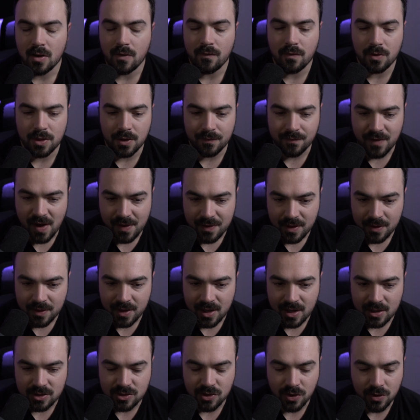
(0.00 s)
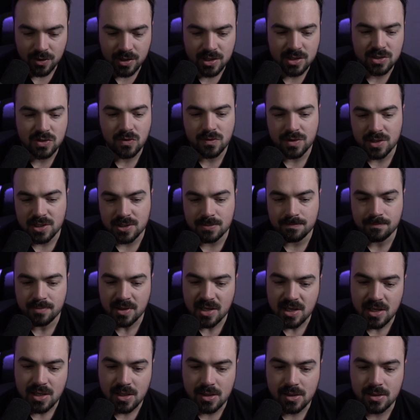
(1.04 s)
for the fact that they can turn into these
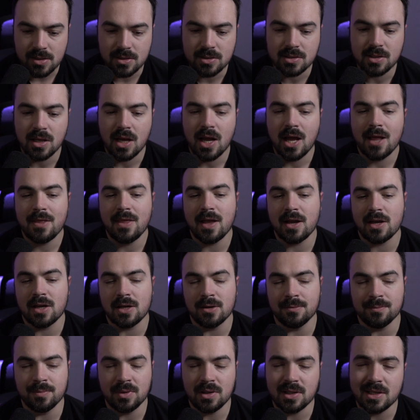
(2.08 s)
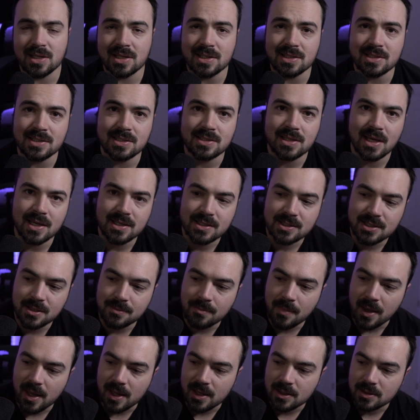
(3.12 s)
beings that completely
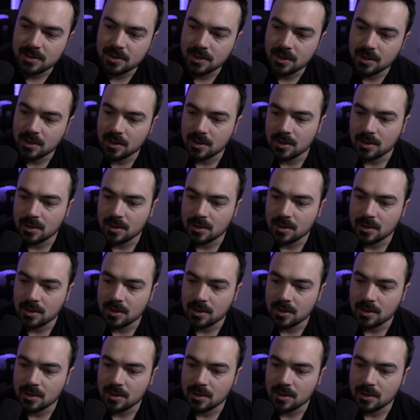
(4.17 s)
decimate